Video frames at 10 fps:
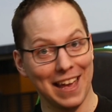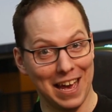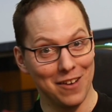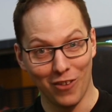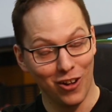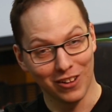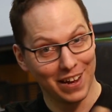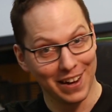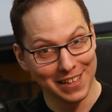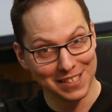have all
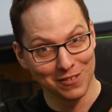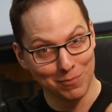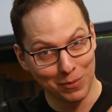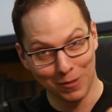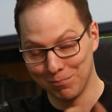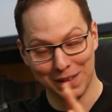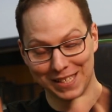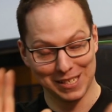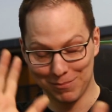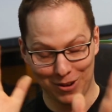kinds of
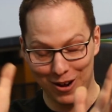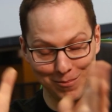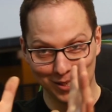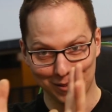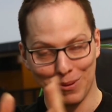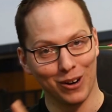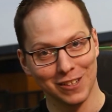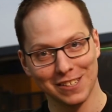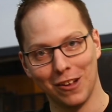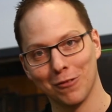bits and bobs and
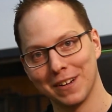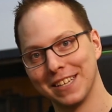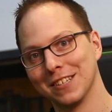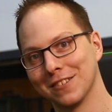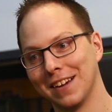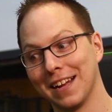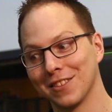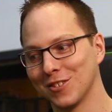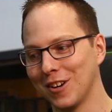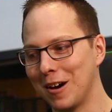parts already here at
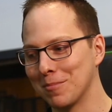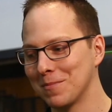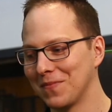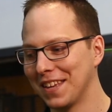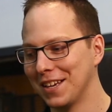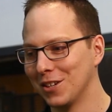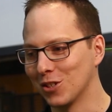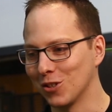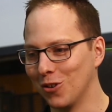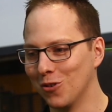the shop.
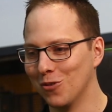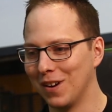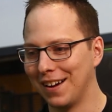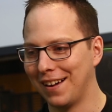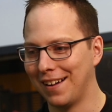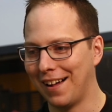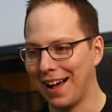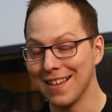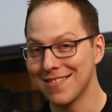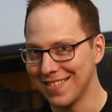So
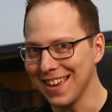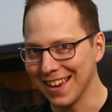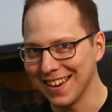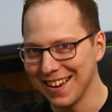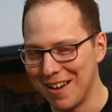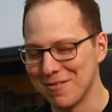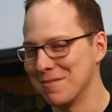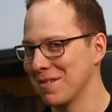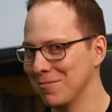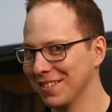I think I'm going
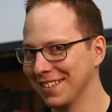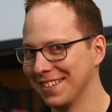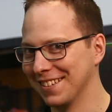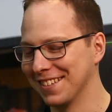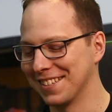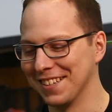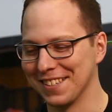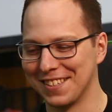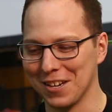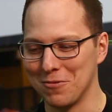to be able to
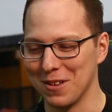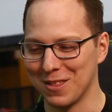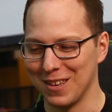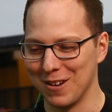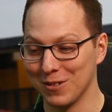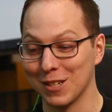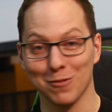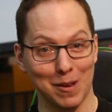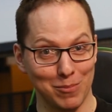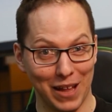stick with
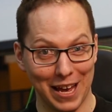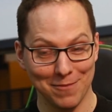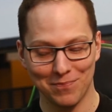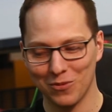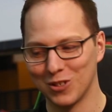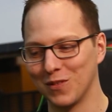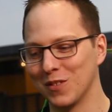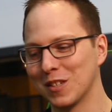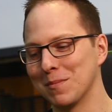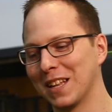my plan, which if
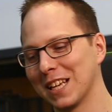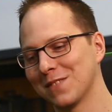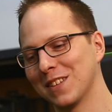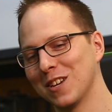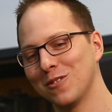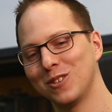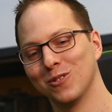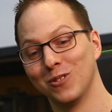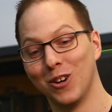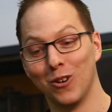you've seen my last video,
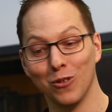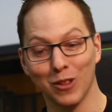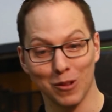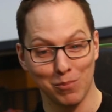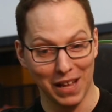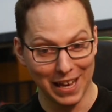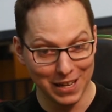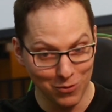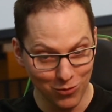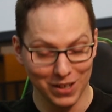you'll know that the
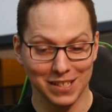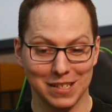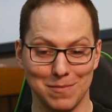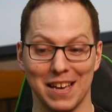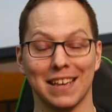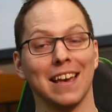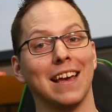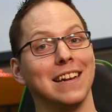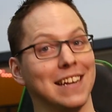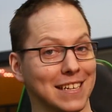plan was to make
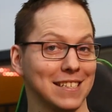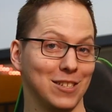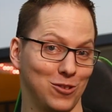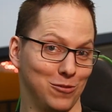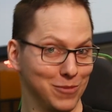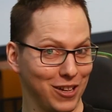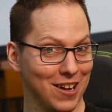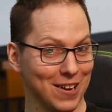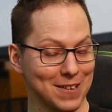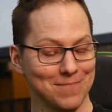a Nixie tube
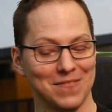clock.